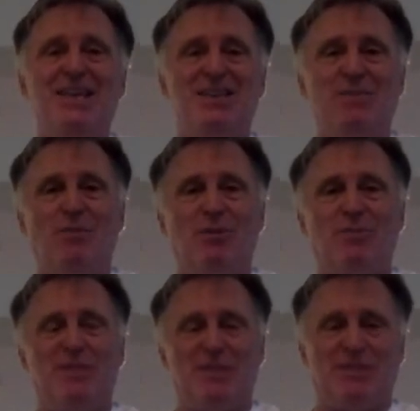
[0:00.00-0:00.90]
You've been
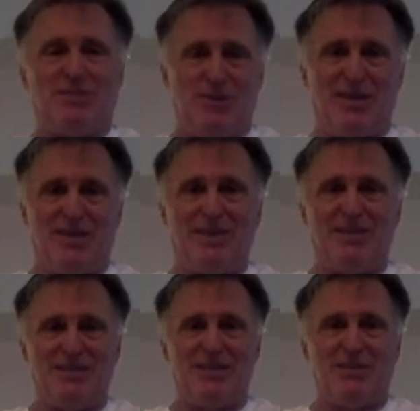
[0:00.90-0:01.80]
with me this long. I think
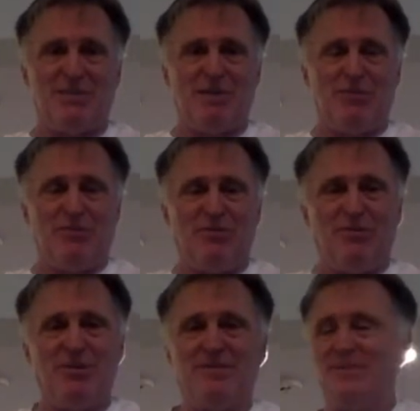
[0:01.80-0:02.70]
you take my word
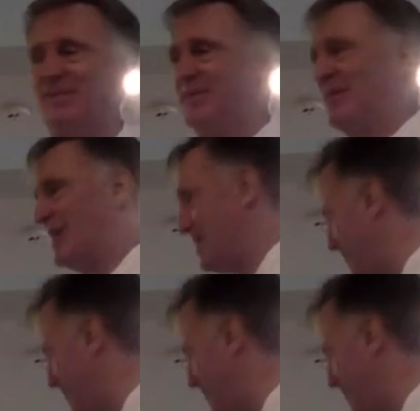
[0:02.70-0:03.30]
for it. Okay?